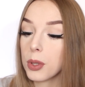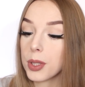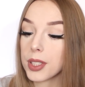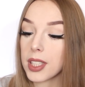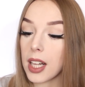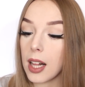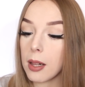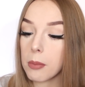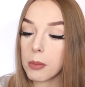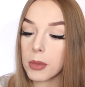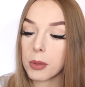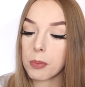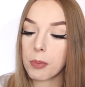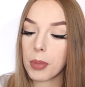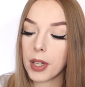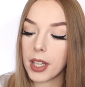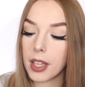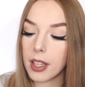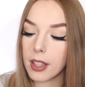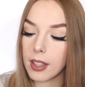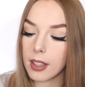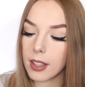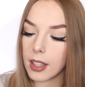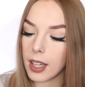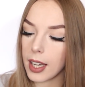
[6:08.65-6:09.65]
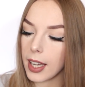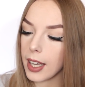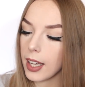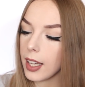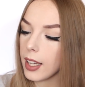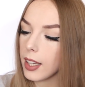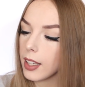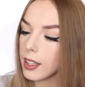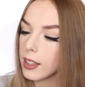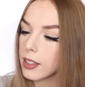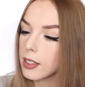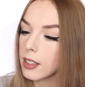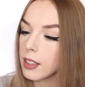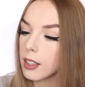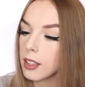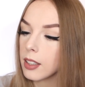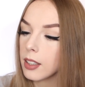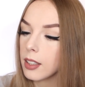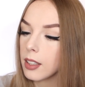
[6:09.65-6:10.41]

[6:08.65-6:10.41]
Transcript: salmon pink, and